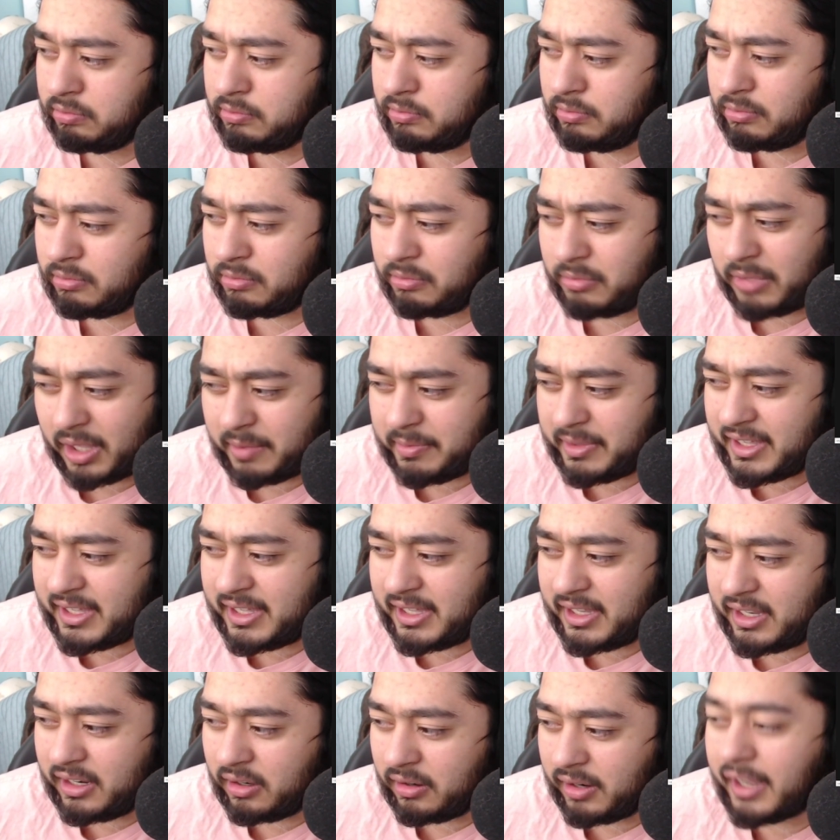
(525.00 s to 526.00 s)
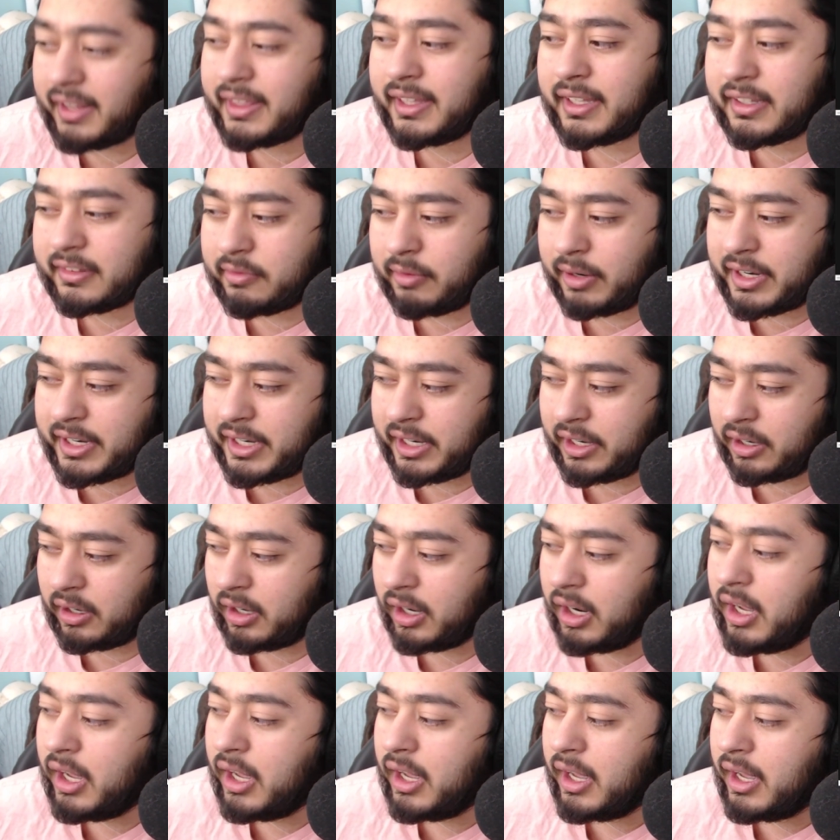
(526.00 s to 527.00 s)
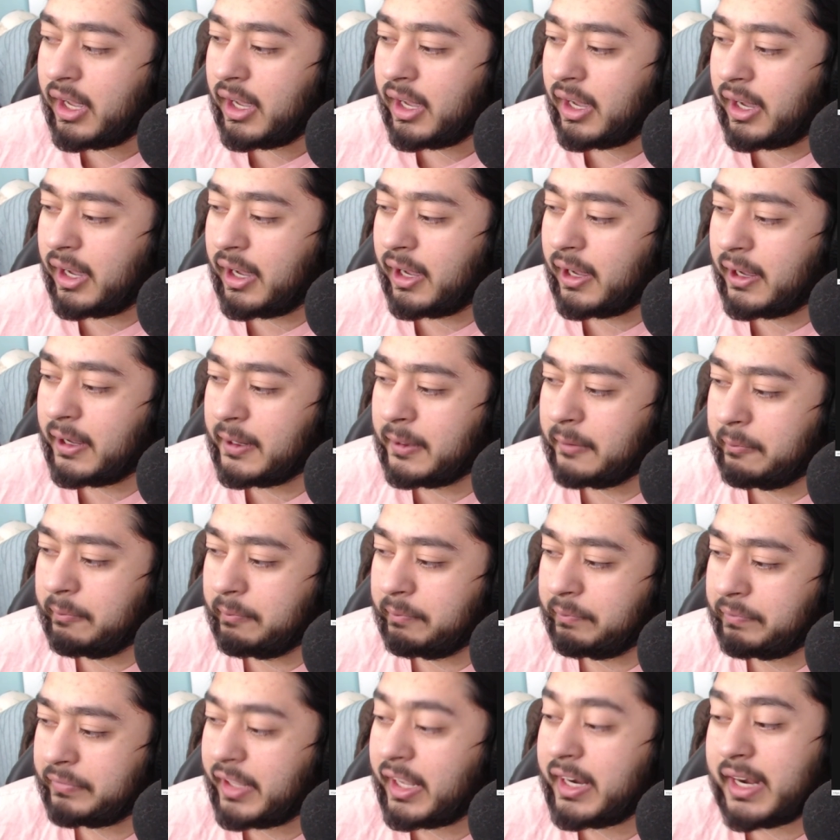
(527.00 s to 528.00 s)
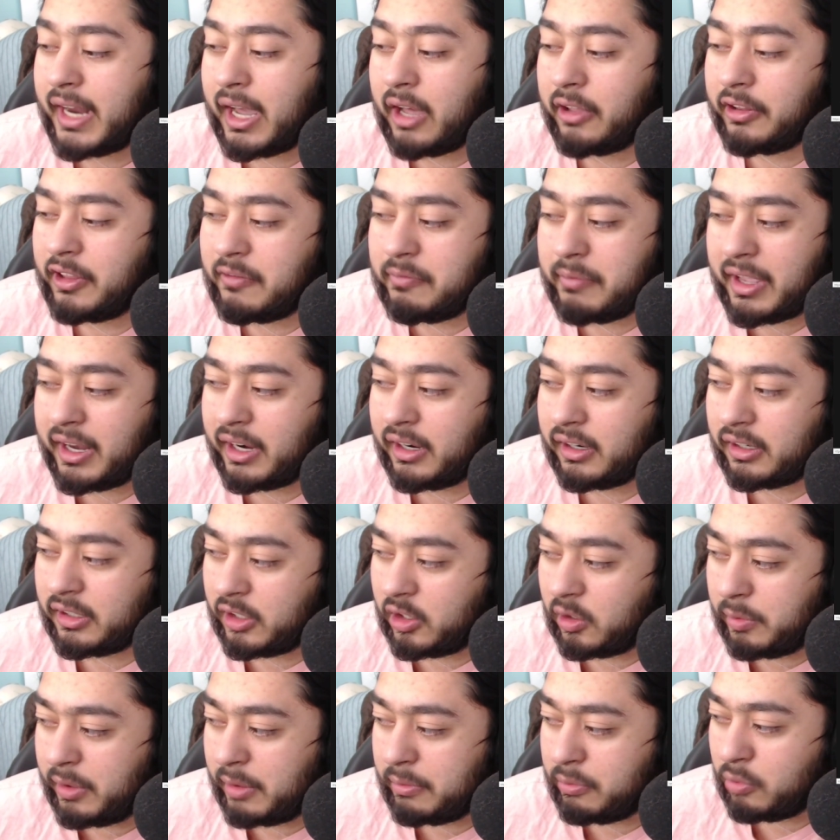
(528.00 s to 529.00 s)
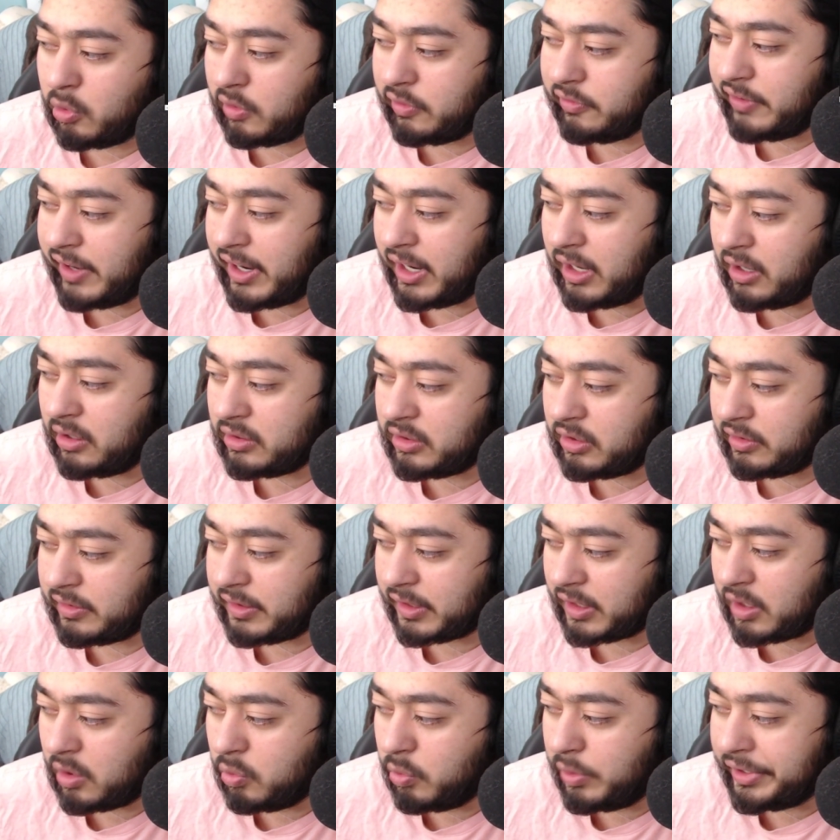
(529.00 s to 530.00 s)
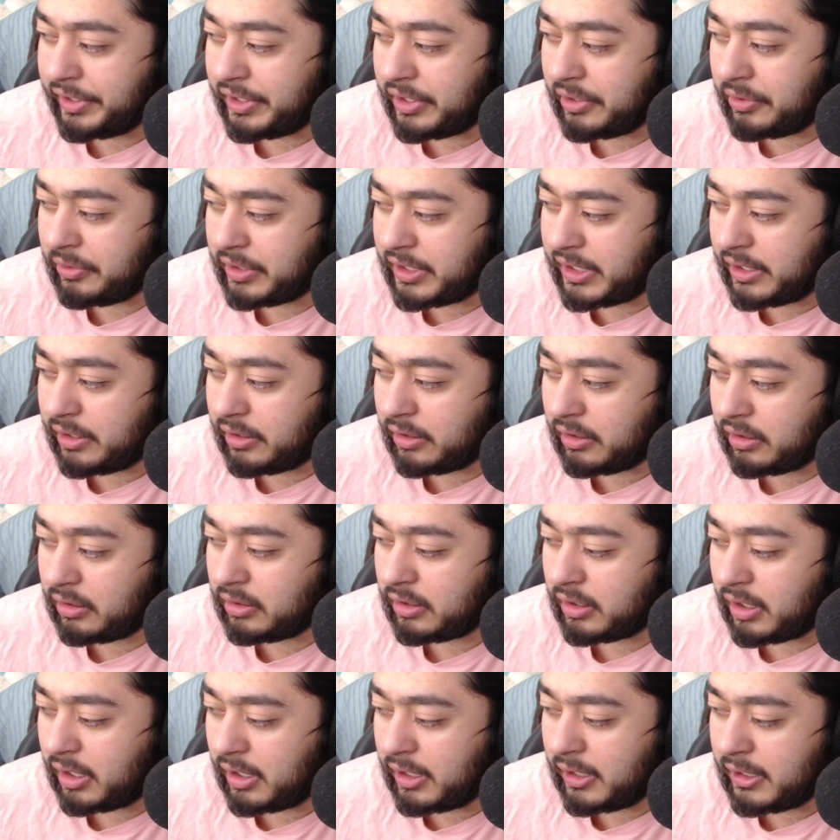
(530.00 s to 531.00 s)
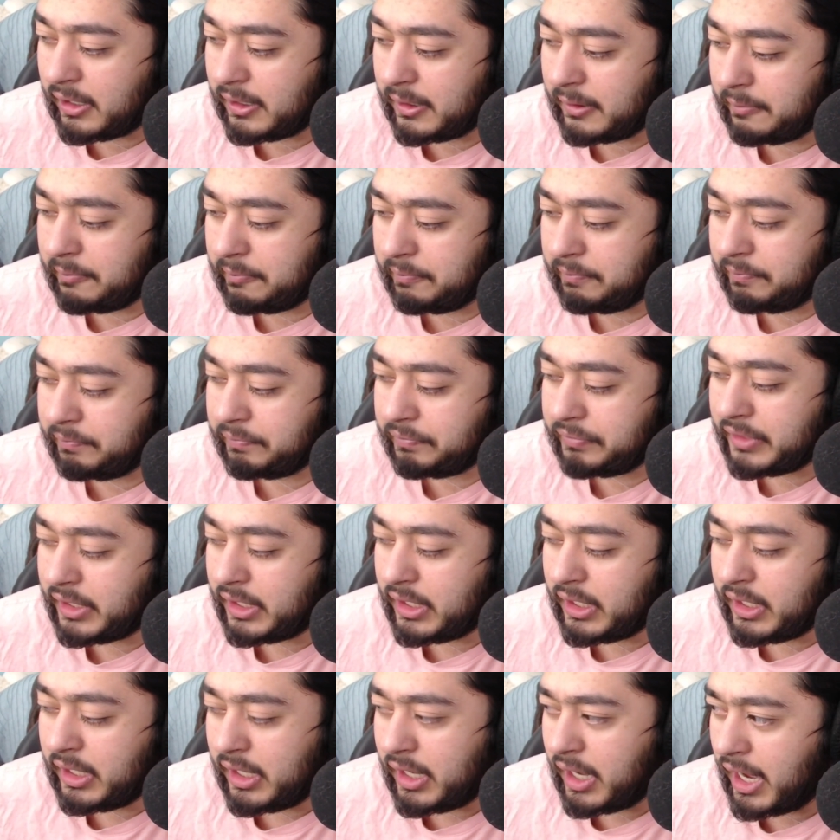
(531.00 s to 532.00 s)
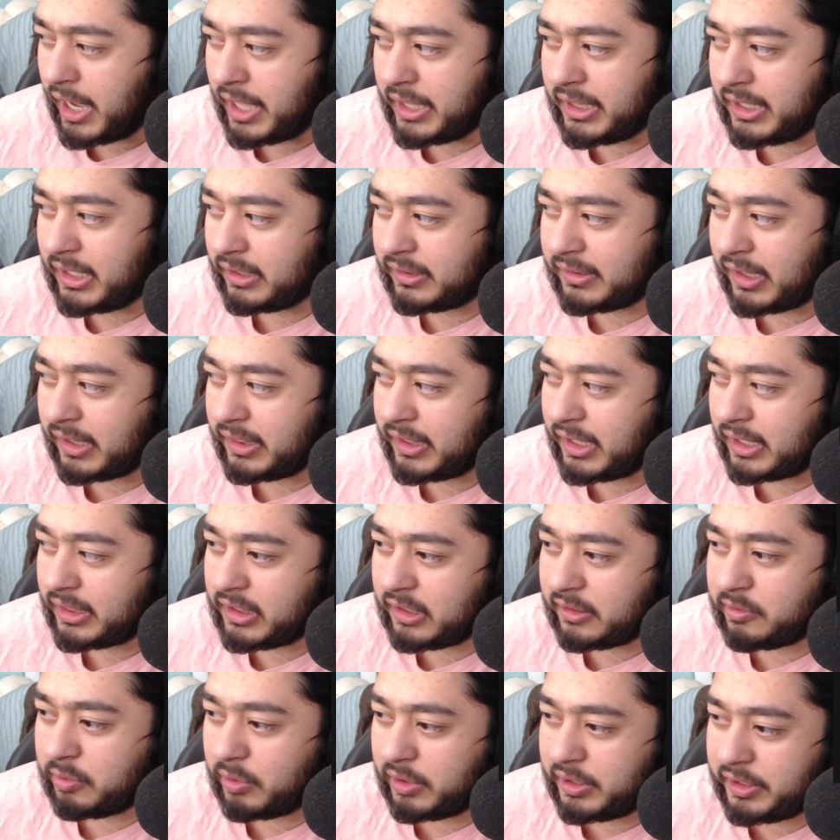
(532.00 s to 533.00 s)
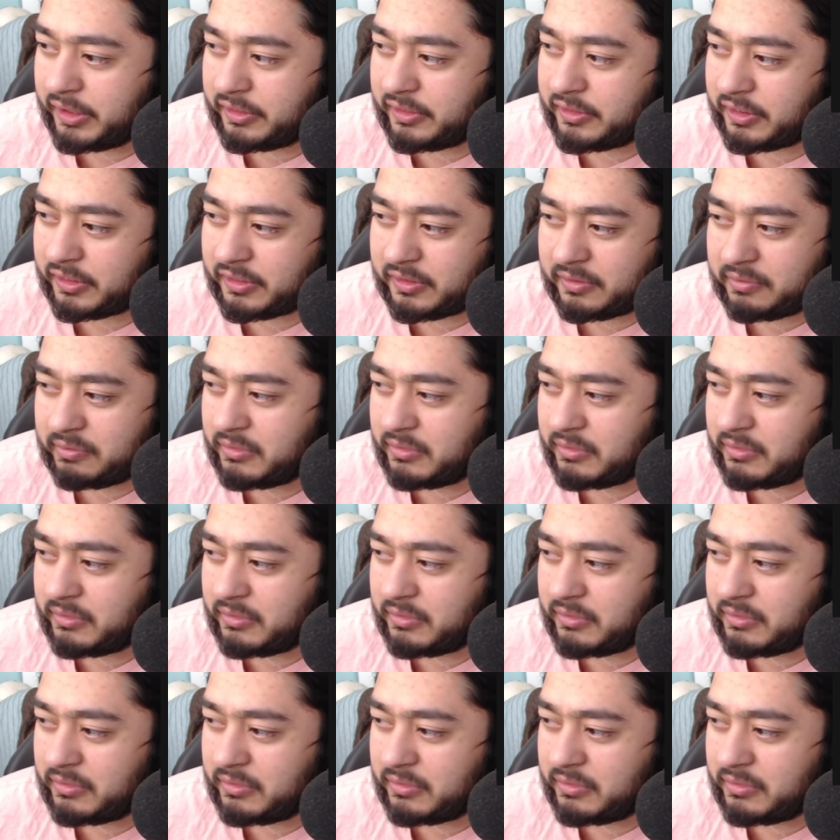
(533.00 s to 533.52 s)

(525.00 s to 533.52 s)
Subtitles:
maybe here. I think it's right here. And now they've made it a little bit more fair. There's a window here. And they said that this one is just,